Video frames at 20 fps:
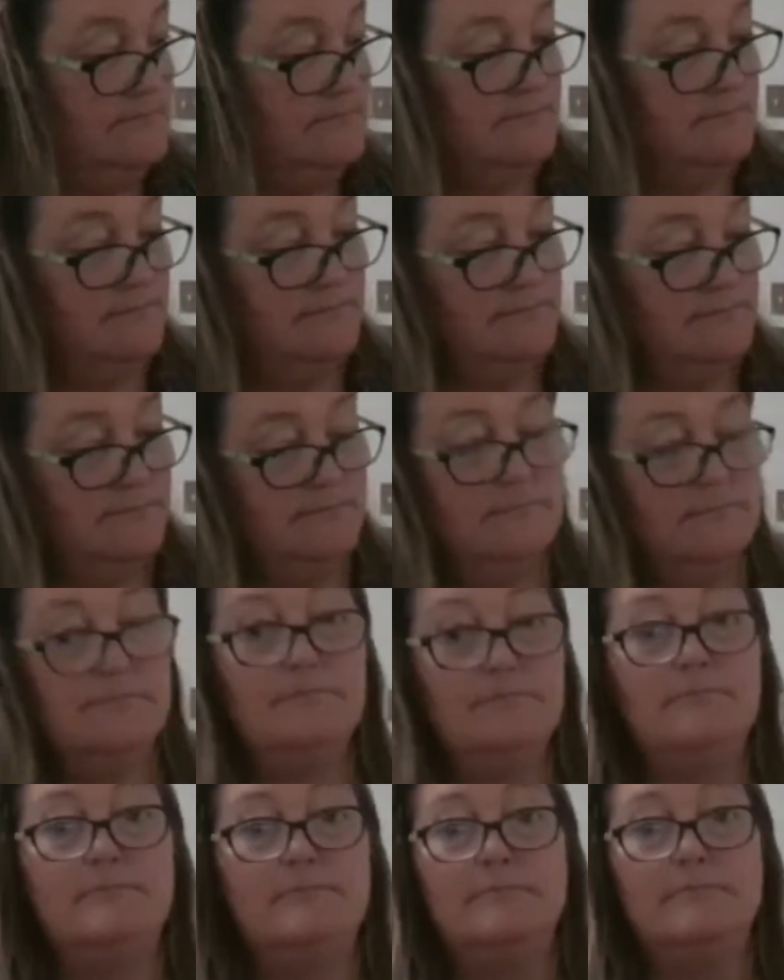
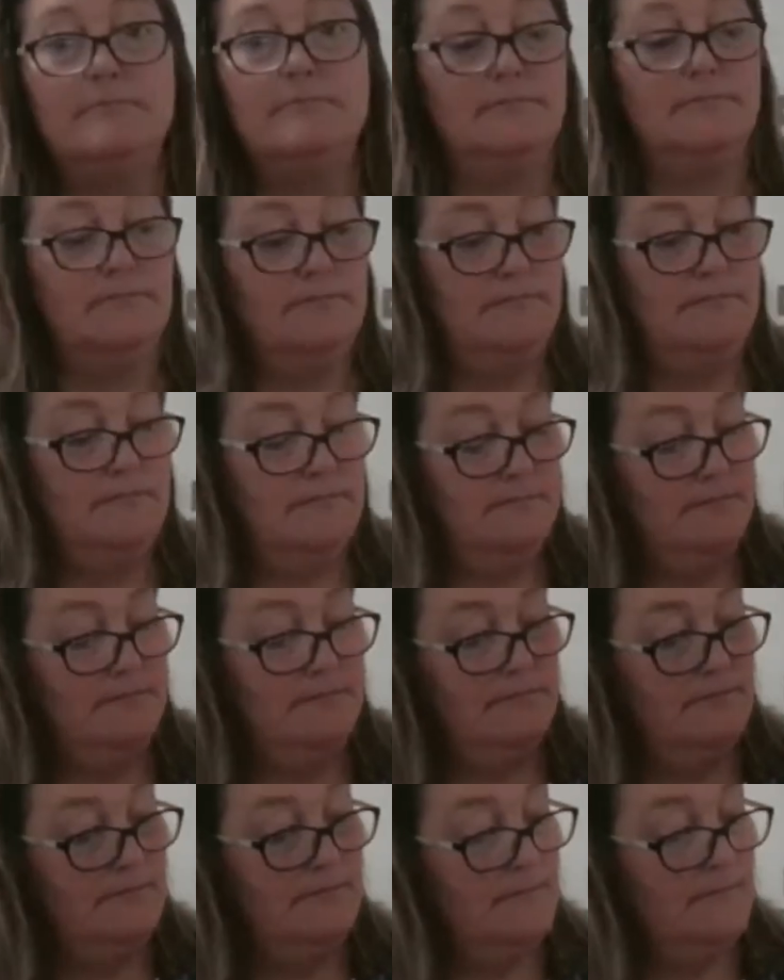
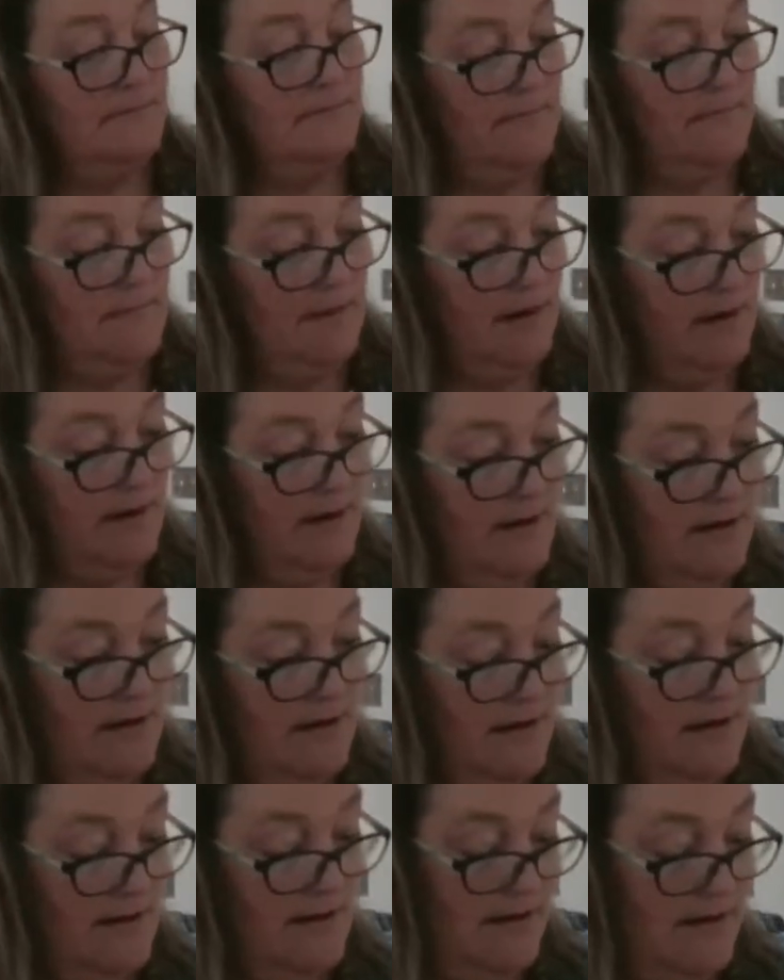
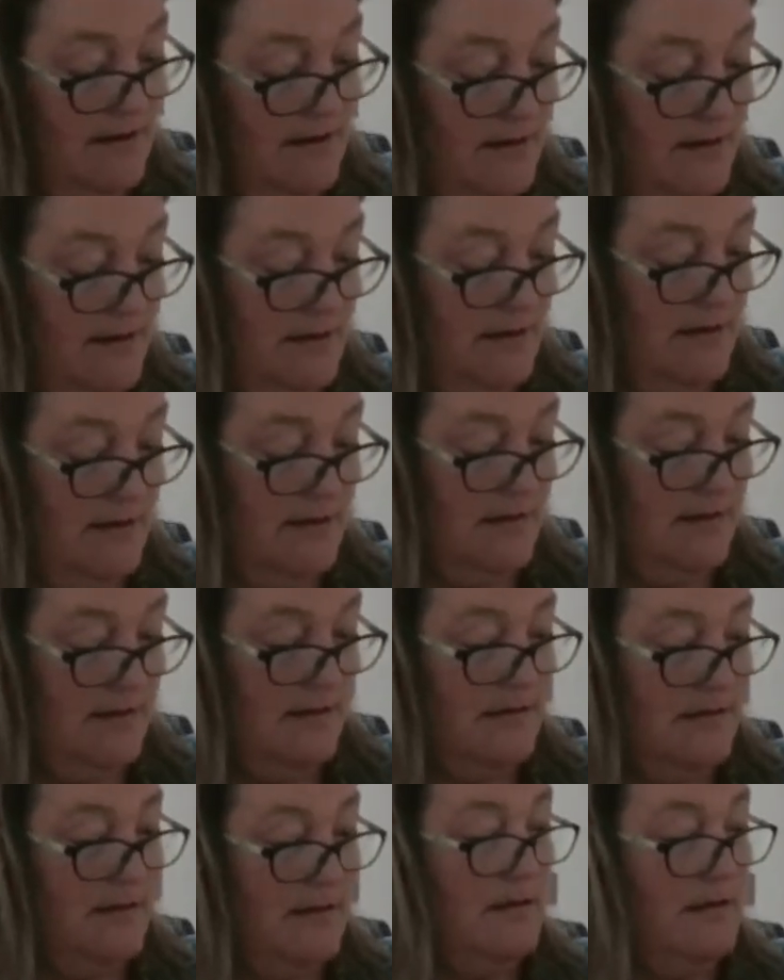
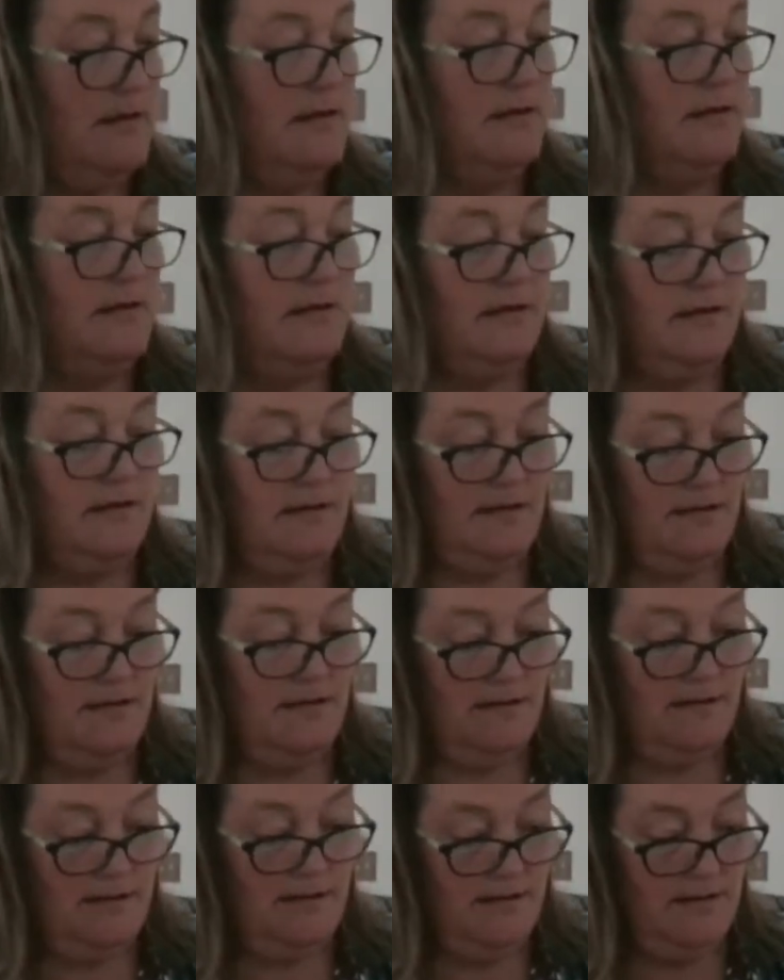
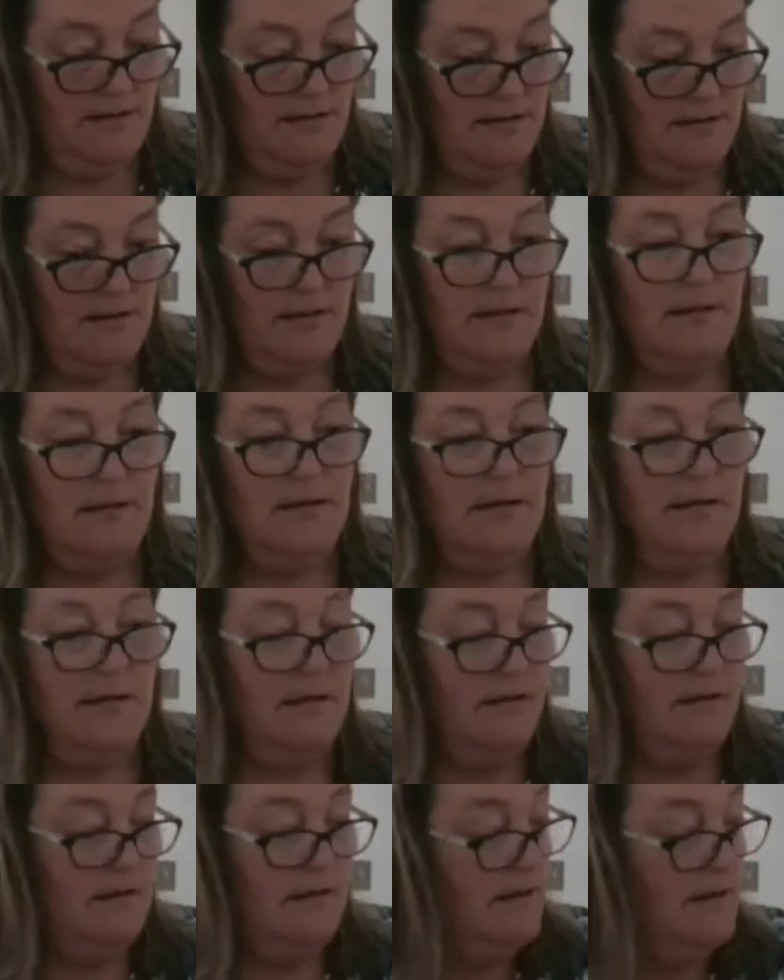
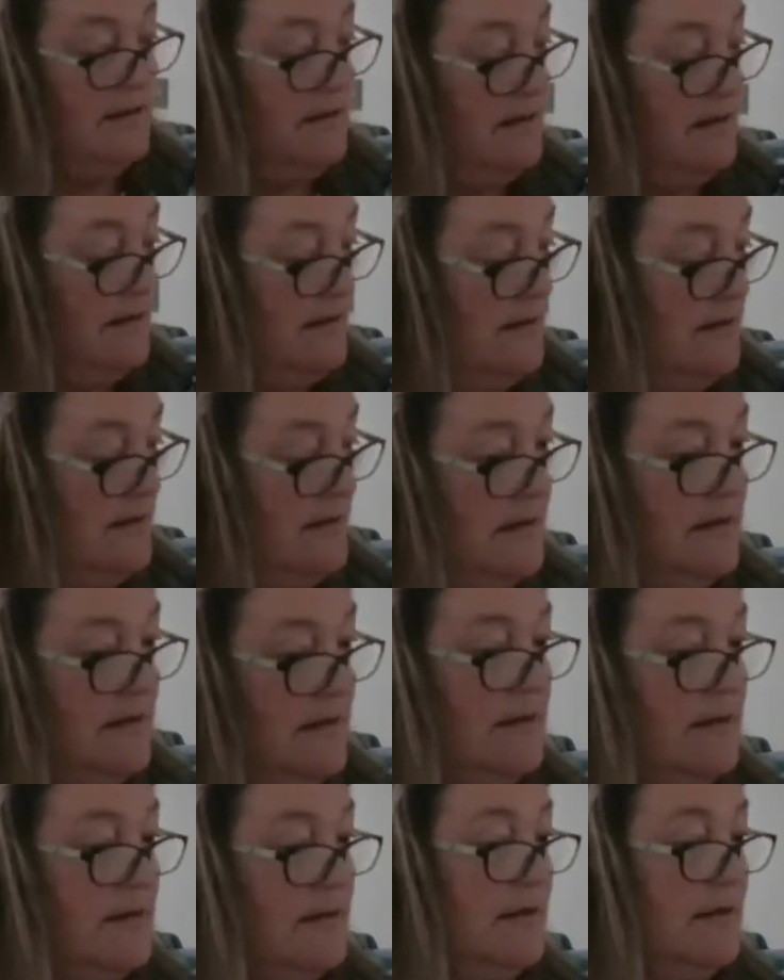
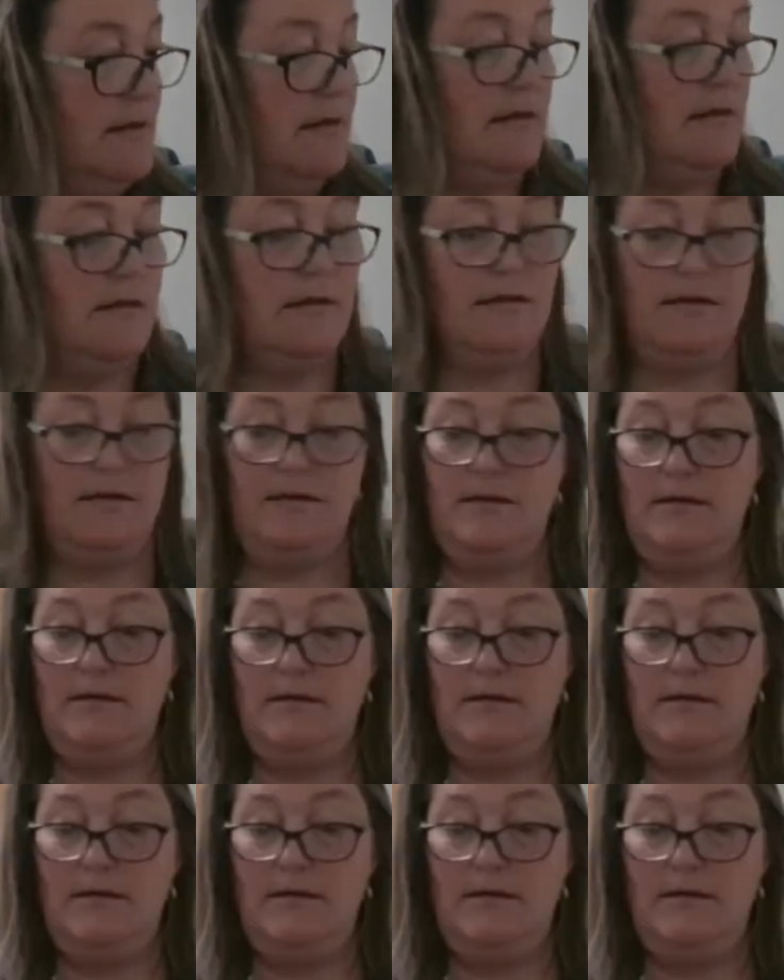(silence)